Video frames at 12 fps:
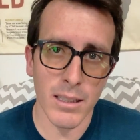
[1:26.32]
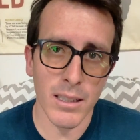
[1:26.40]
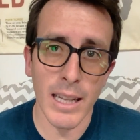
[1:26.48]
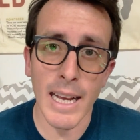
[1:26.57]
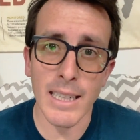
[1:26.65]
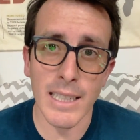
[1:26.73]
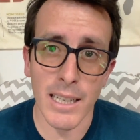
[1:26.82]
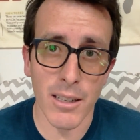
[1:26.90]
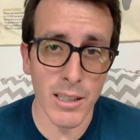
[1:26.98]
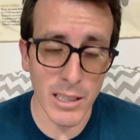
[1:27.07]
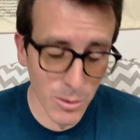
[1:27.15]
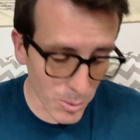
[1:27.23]
the landing
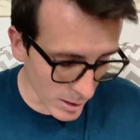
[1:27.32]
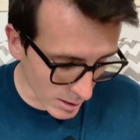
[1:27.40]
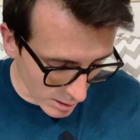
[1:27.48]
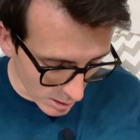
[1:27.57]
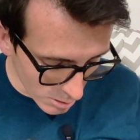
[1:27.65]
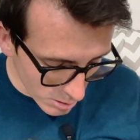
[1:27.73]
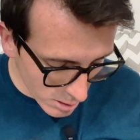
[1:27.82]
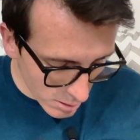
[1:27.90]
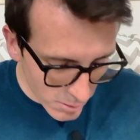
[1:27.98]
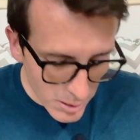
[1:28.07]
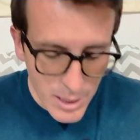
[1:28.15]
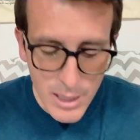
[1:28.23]
area you want it to go
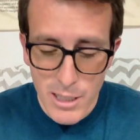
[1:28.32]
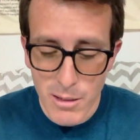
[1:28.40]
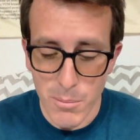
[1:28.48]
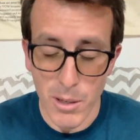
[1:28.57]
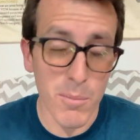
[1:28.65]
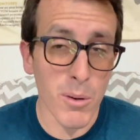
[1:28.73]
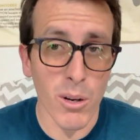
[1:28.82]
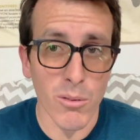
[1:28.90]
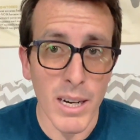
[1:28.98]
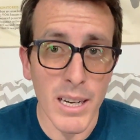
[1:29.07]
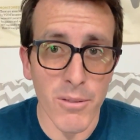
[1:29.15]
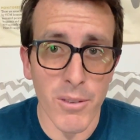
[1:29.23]
to, but I'm
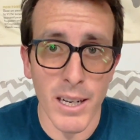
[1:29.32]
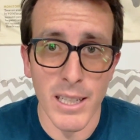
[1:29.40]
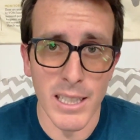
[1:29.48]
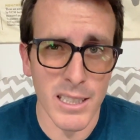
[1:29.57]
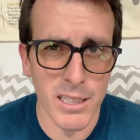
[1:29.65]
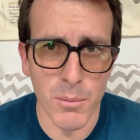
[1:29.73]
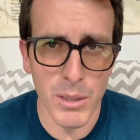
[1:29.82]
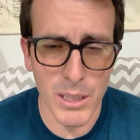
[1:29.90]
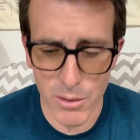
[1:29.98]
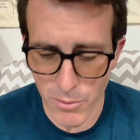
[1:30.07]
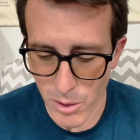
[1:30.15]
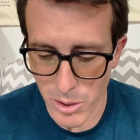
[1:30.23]
already finding in some of
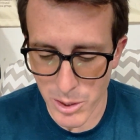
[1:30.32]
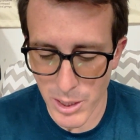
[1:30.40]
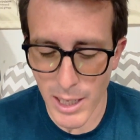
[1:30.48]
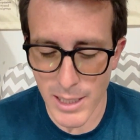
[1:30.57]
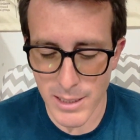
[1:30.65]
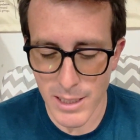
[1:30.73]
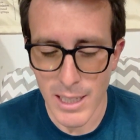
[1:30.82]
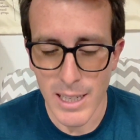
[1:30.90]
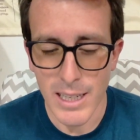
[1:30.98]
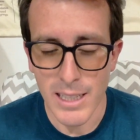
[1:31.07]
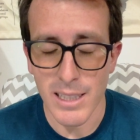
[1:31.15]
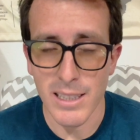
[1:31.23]
these first shots
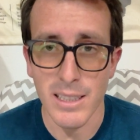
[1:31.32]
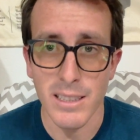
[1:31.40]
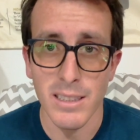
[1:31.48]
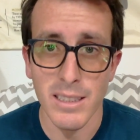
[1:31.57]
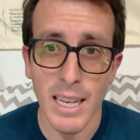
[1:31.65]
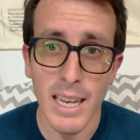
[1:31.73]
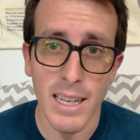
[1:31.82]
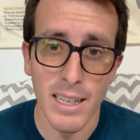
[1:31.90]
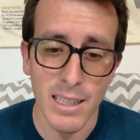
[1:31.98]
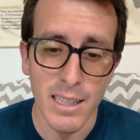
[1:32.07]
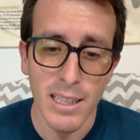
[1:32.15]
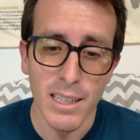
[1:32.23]
that the
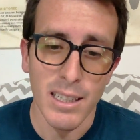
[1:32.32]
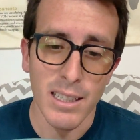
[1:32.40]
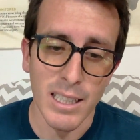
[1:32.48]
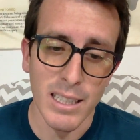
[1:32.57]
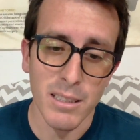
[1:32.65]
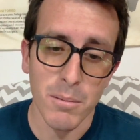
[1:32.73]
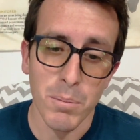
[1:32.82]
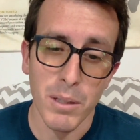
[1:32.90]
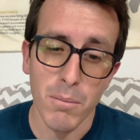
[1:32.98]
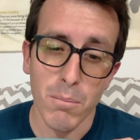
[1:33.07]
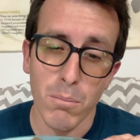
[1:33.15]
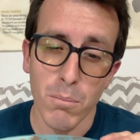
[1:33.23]
Zen needs a
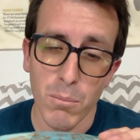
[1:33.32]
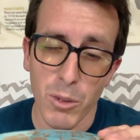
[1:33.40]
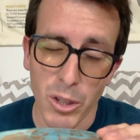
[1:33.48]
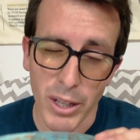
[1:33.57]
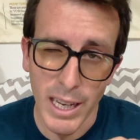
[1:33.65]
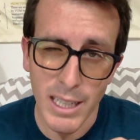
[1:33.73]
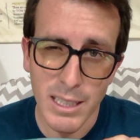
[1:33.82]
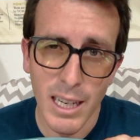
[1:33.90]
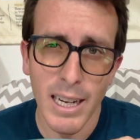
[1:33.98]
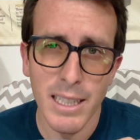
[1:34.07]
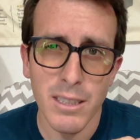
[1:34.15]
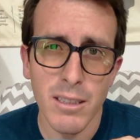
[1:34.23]
bit less
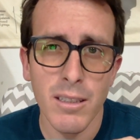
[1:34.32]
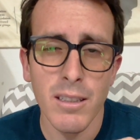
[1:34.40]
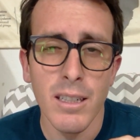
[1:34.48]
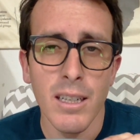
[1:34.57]
hyzer,